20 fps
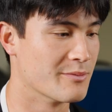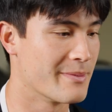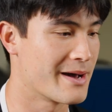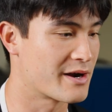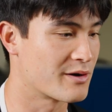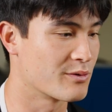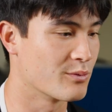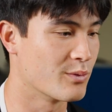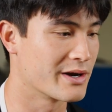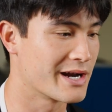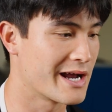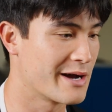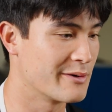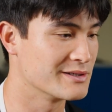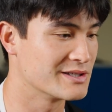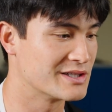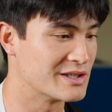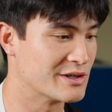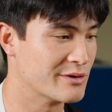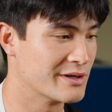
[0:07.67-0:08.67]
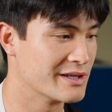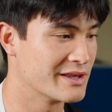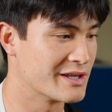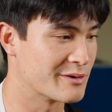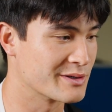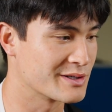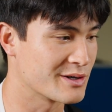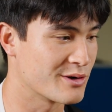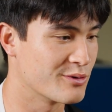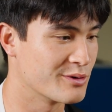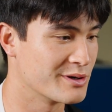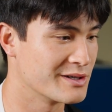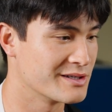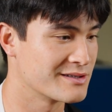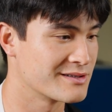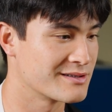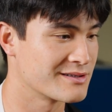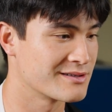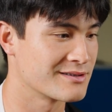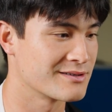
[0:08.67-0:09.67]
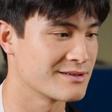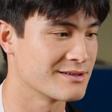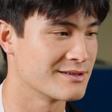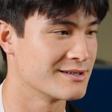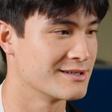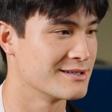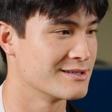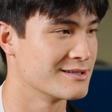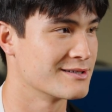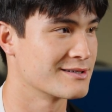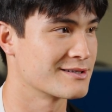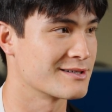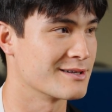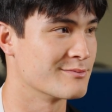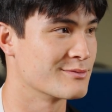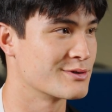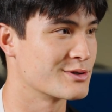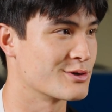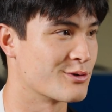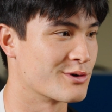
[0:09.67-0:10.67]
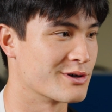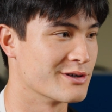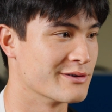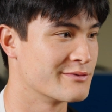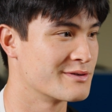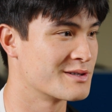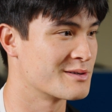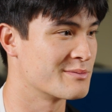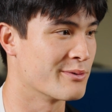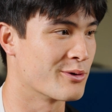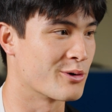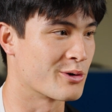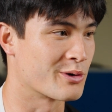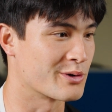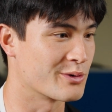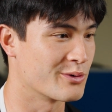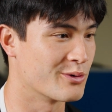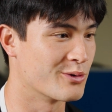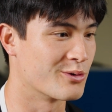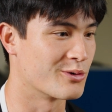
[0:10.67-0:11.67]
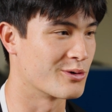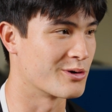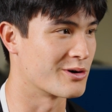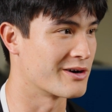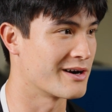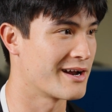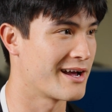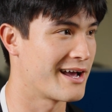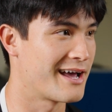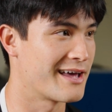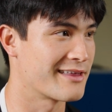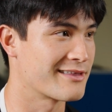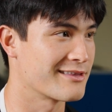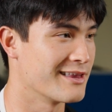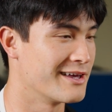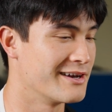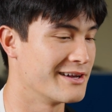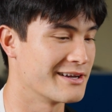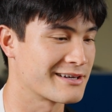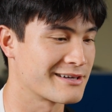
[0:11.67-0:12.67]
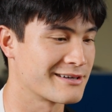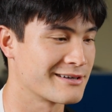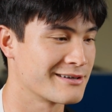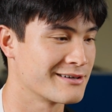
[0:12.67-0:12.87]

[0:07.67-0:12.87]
no matter what I was doing, there was always some sort of sport or athletic